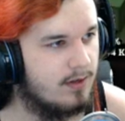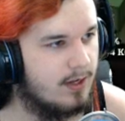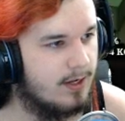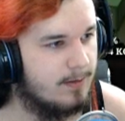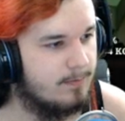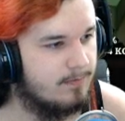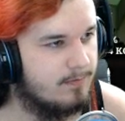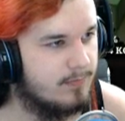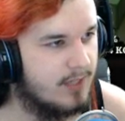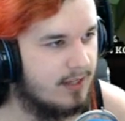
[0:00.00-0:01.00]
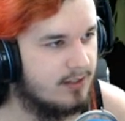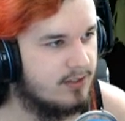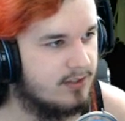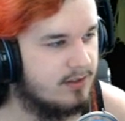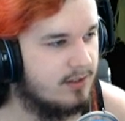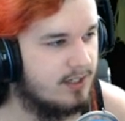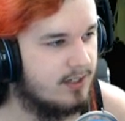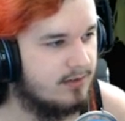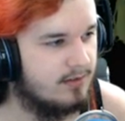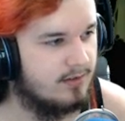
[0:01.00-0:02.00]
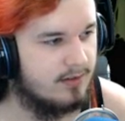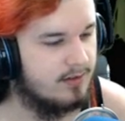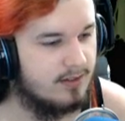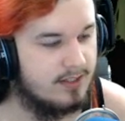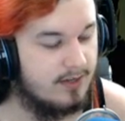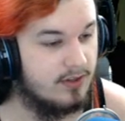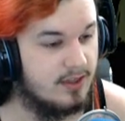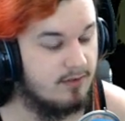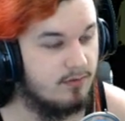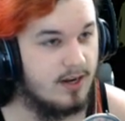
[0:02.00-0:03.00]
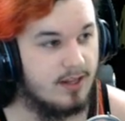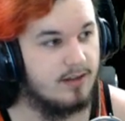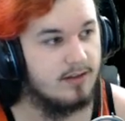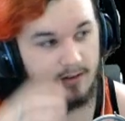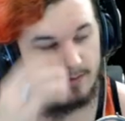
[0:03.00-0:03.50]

Um, yeah, let's just get, get everything ready.